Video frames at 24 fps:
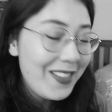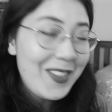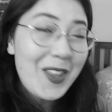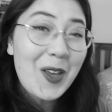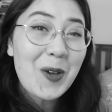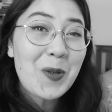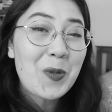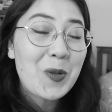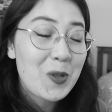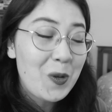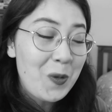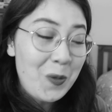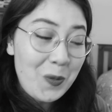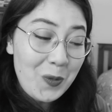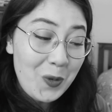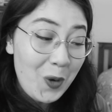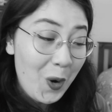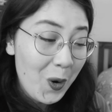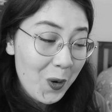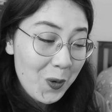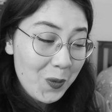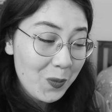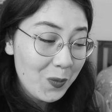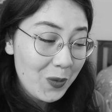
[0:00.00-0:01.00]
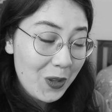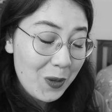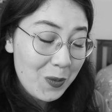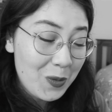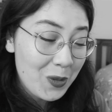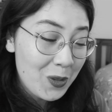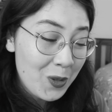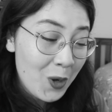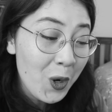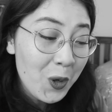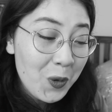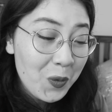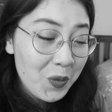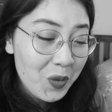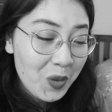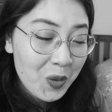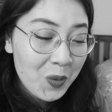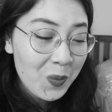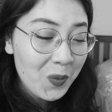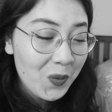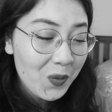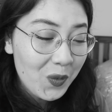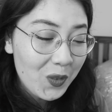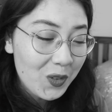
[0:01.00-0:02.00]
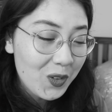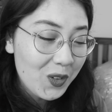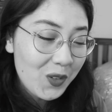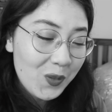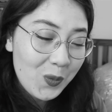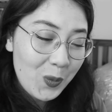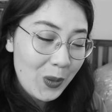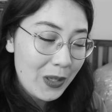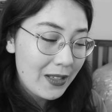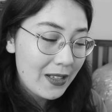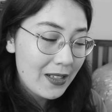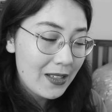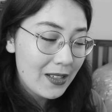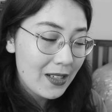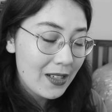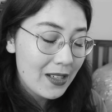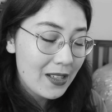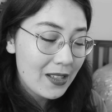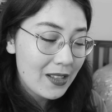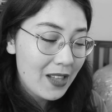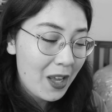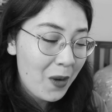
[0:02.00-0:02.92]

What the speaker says: There was no room full of witnesses.